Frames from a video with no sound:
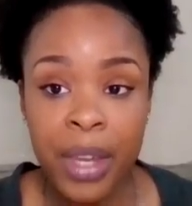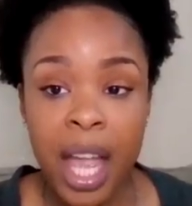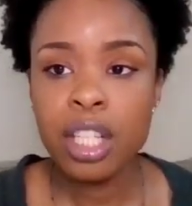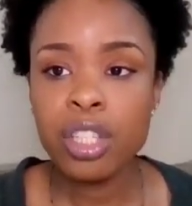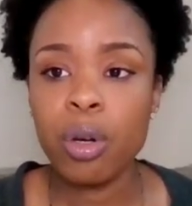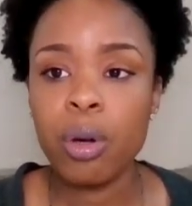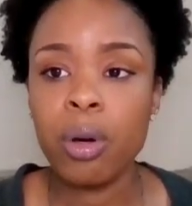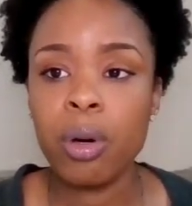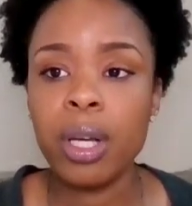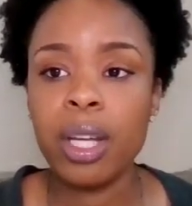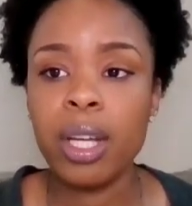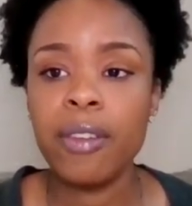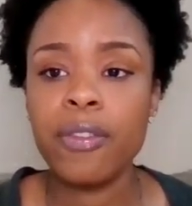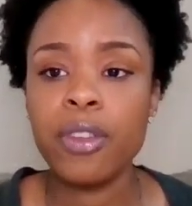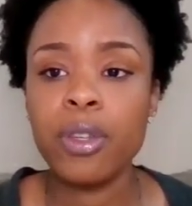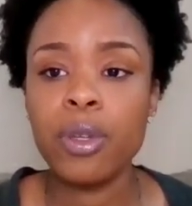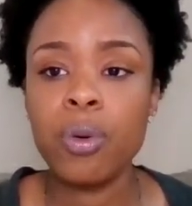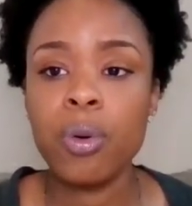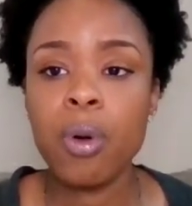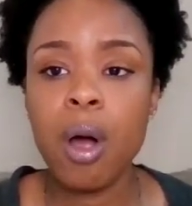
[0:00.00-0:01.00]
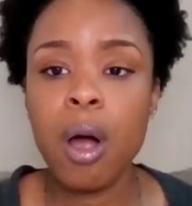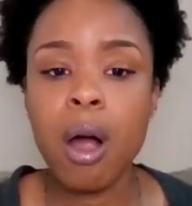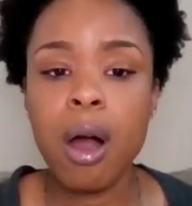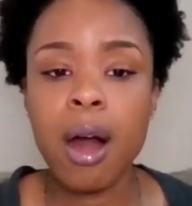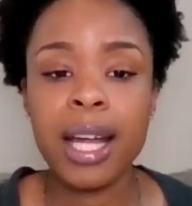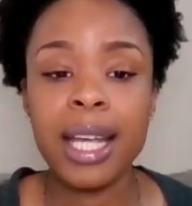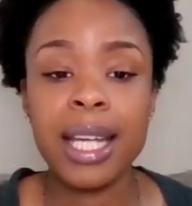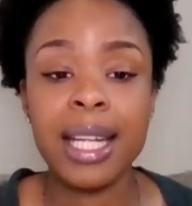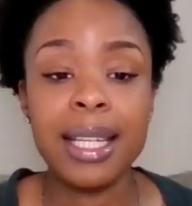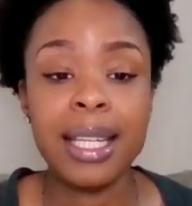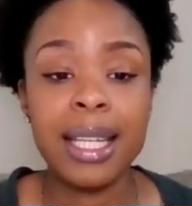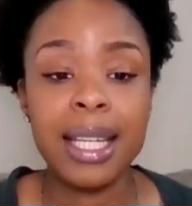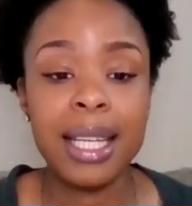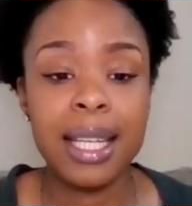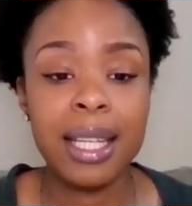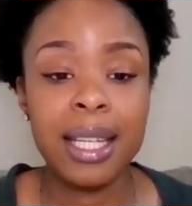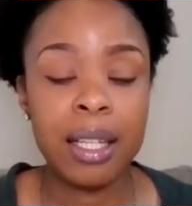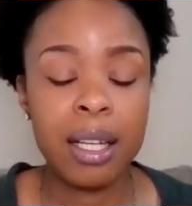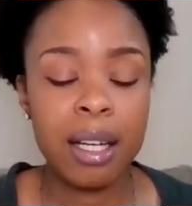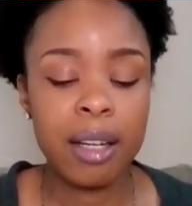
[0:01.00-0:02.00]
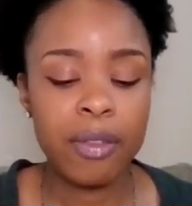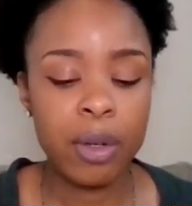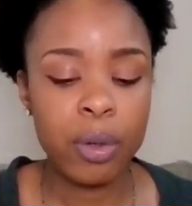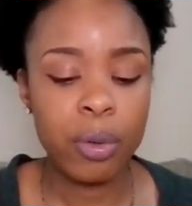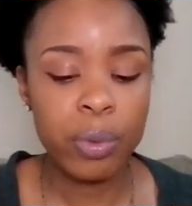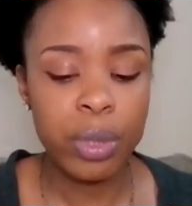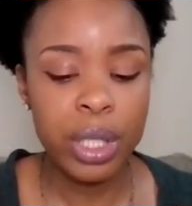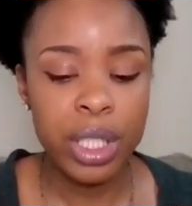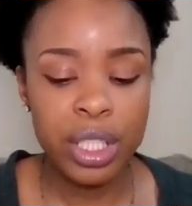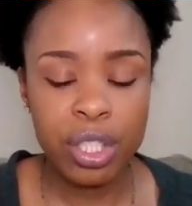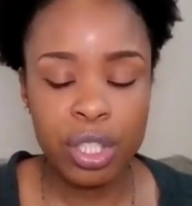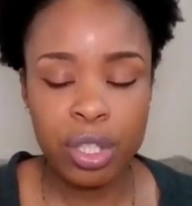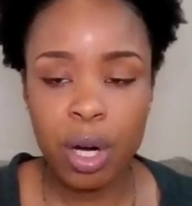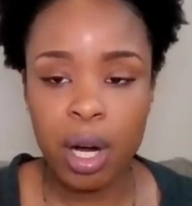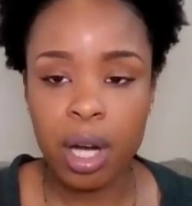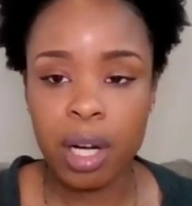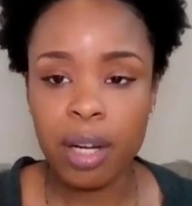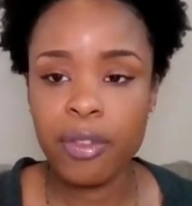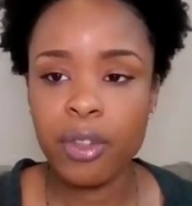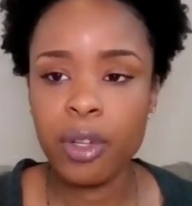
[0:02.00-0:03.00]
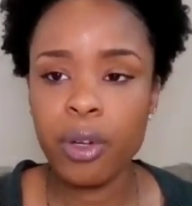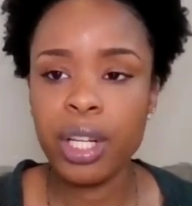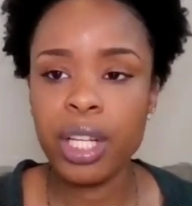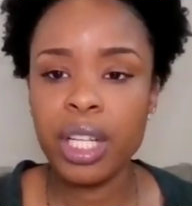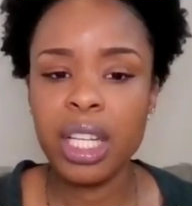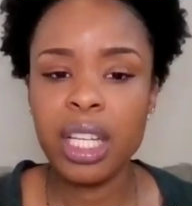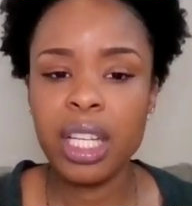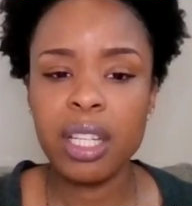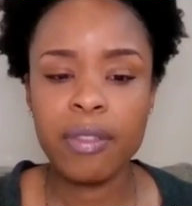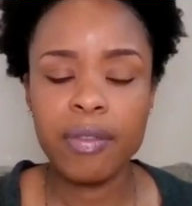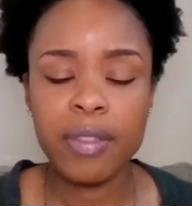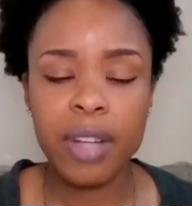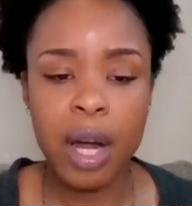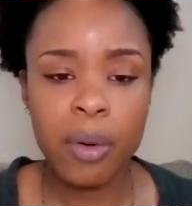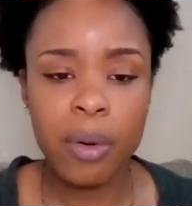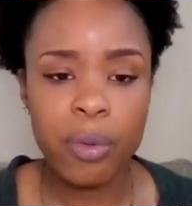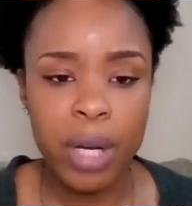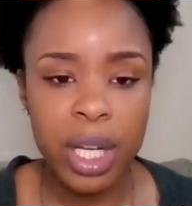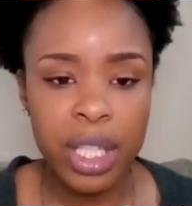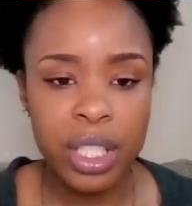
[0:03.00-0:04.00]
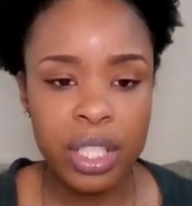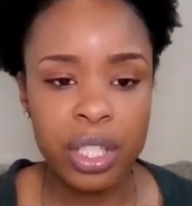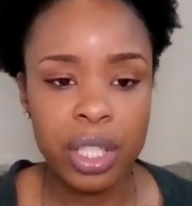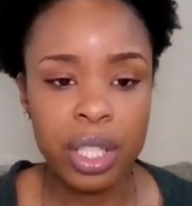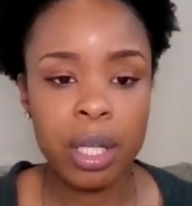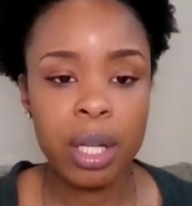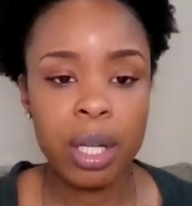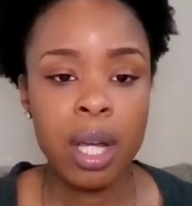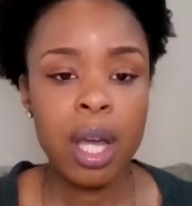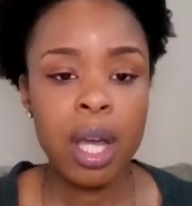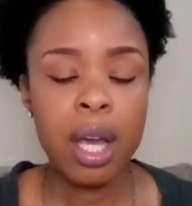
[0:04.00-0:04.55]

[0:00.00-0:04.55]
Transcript: So if you are in need of a restart, if you're in need of direction,